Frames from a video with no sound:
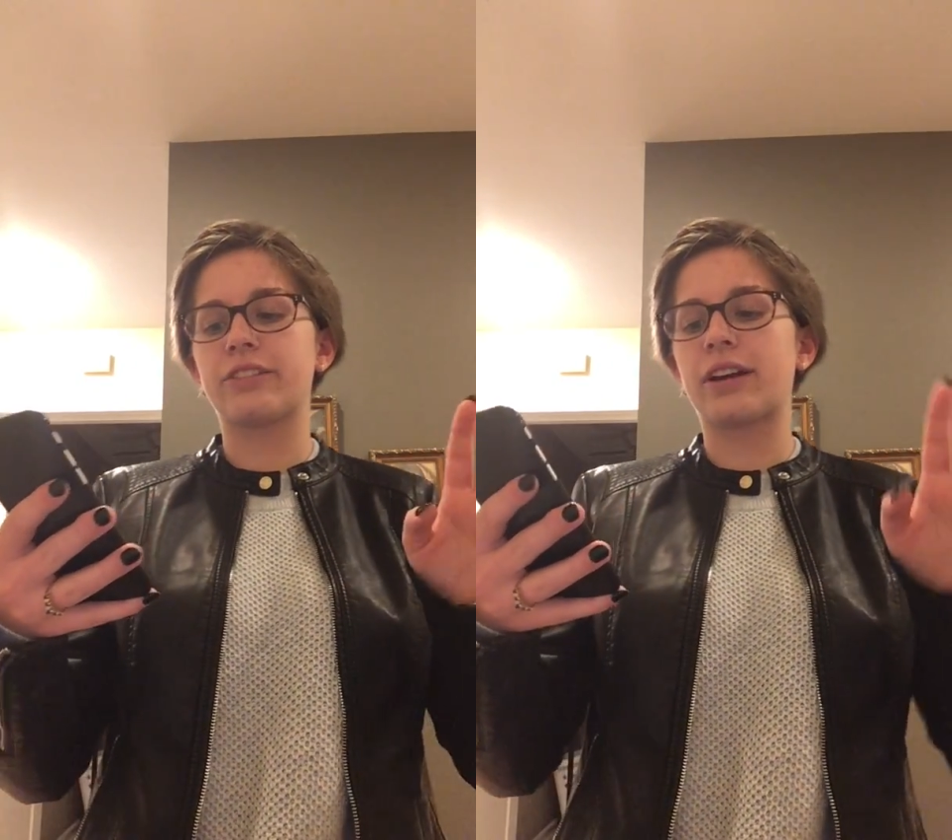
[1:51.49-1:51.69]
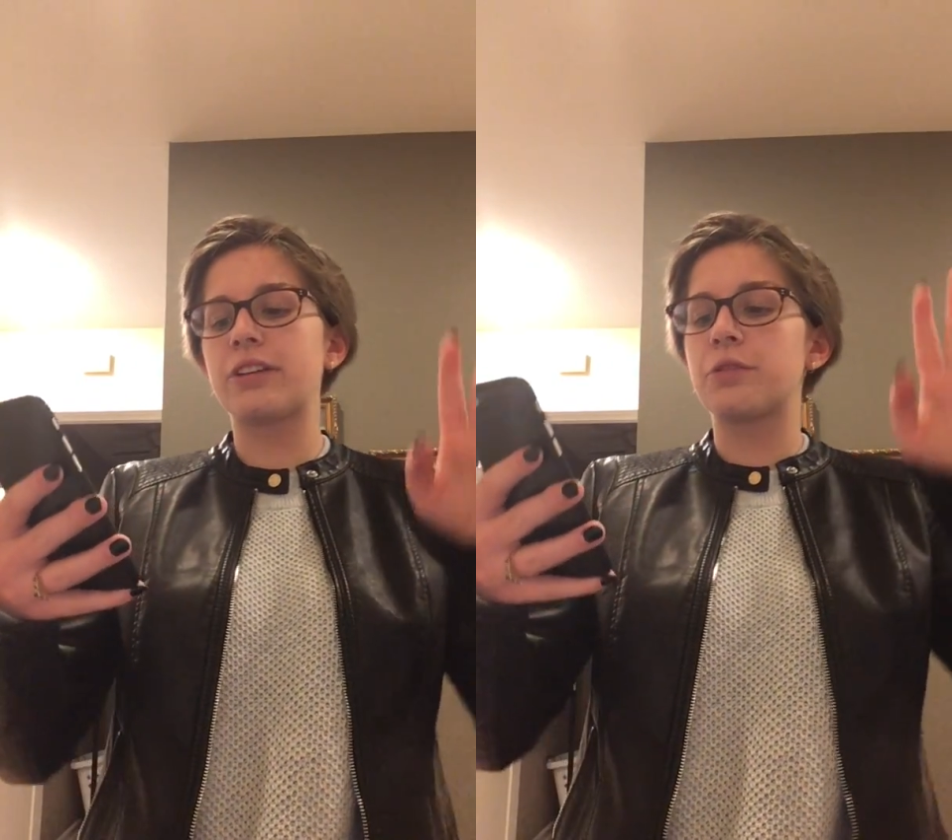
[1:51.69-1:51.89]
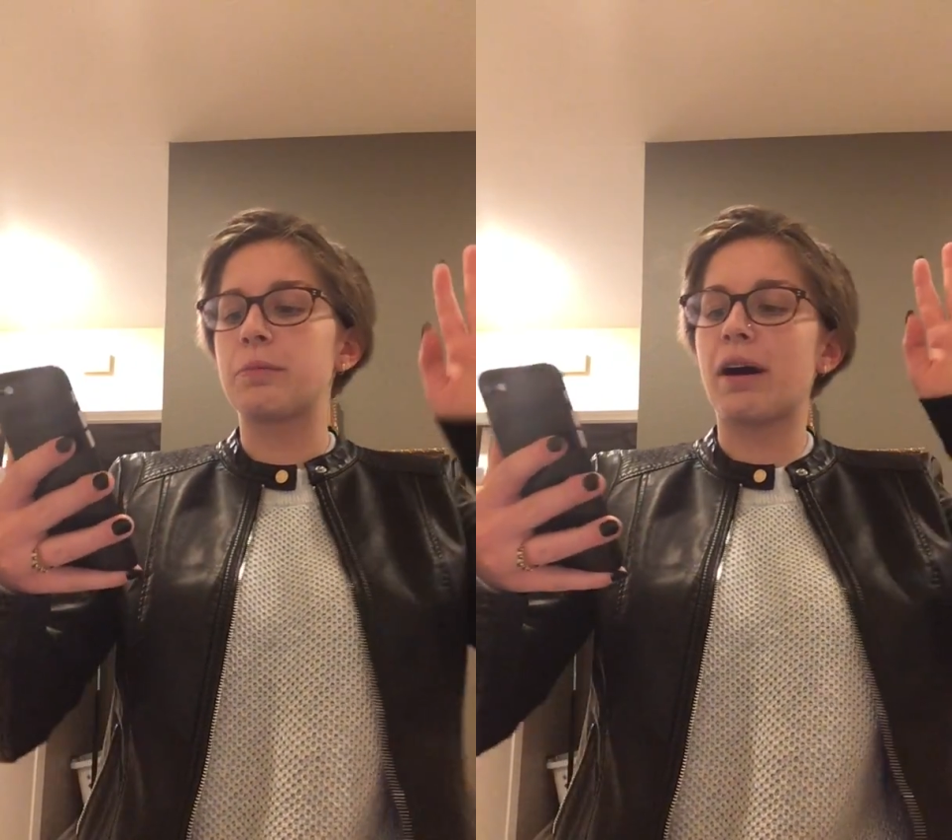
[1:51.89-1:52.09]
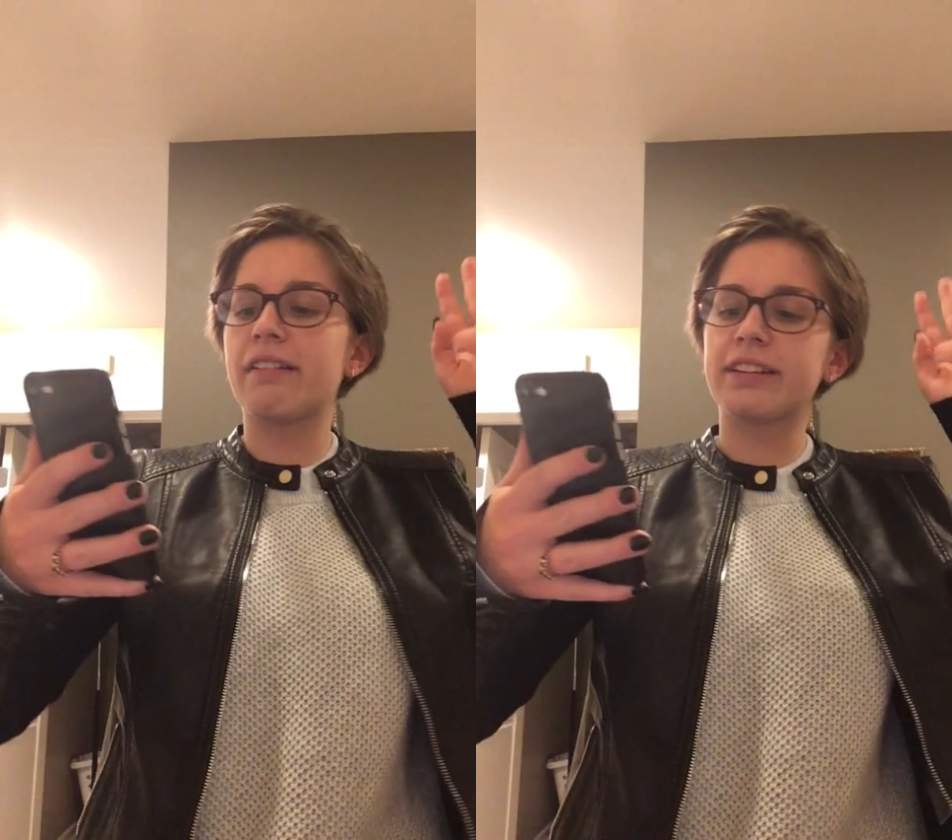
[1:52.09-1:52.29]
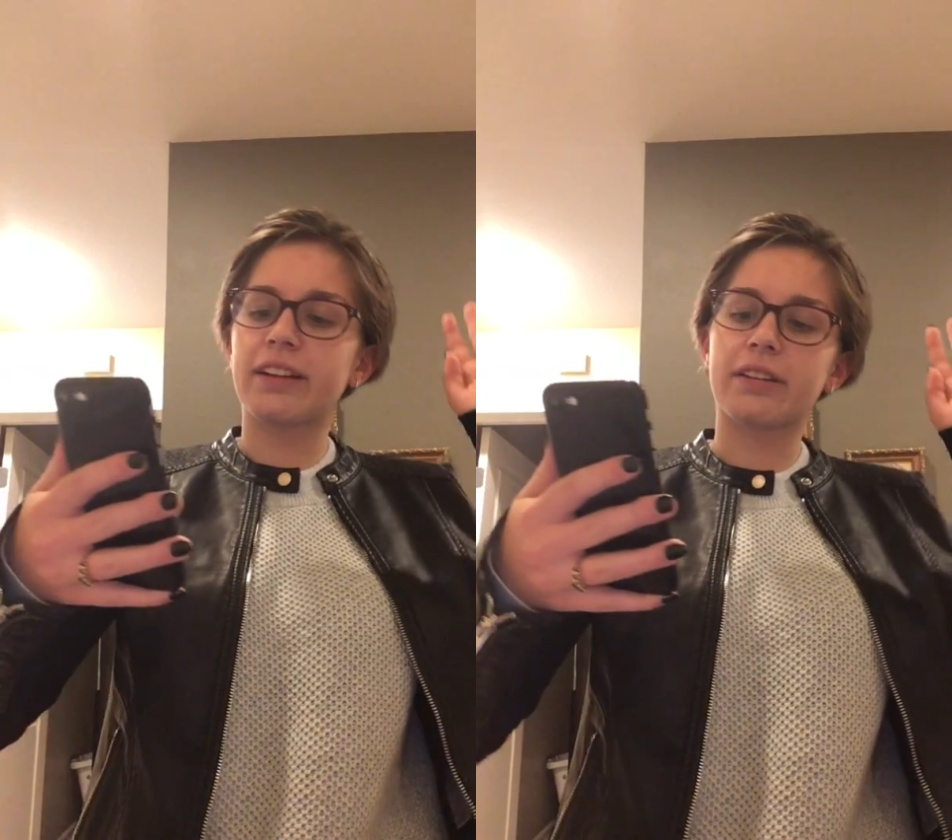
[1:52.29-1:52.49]
trying to
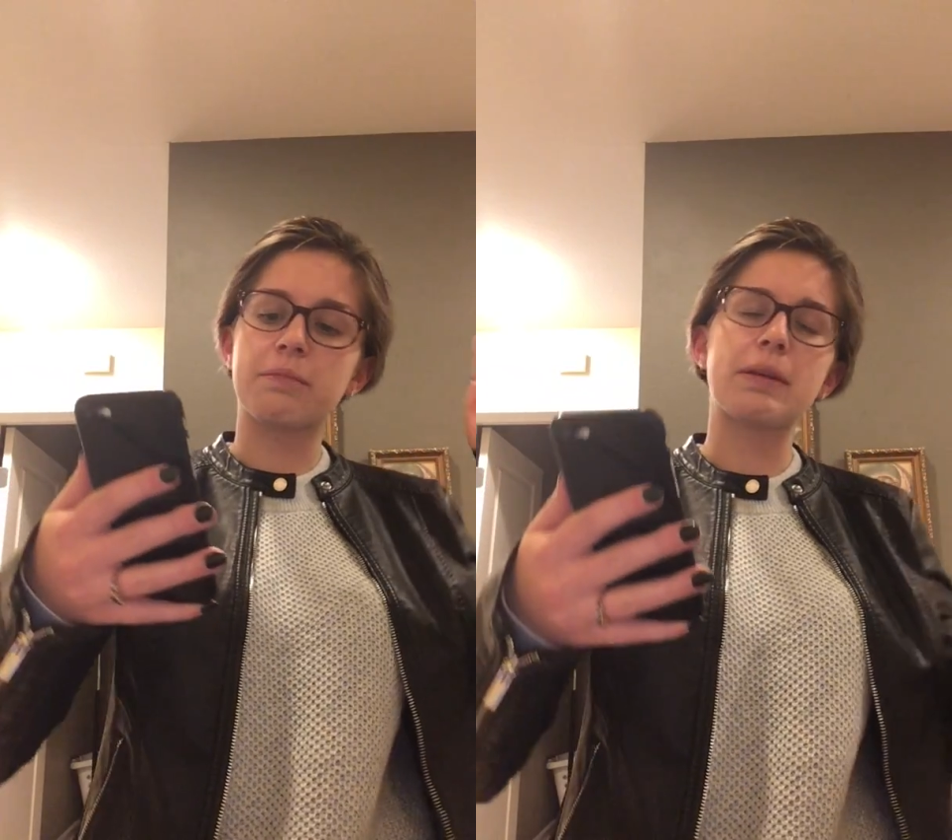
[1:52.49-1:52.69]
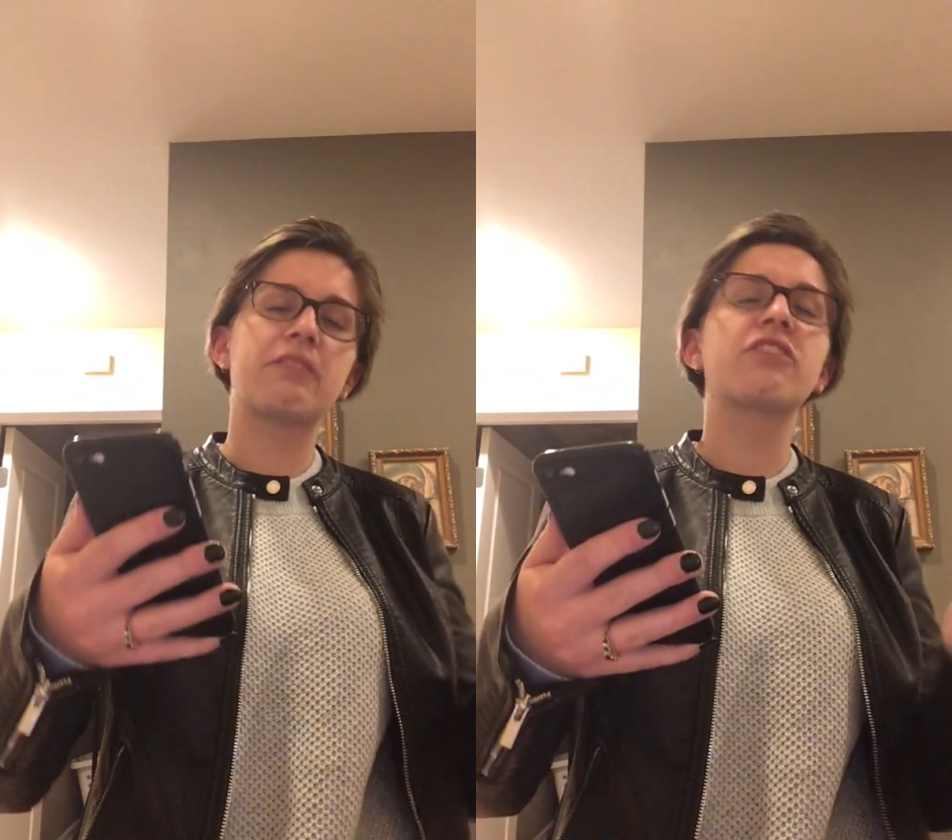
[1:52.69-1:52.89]
apologize and be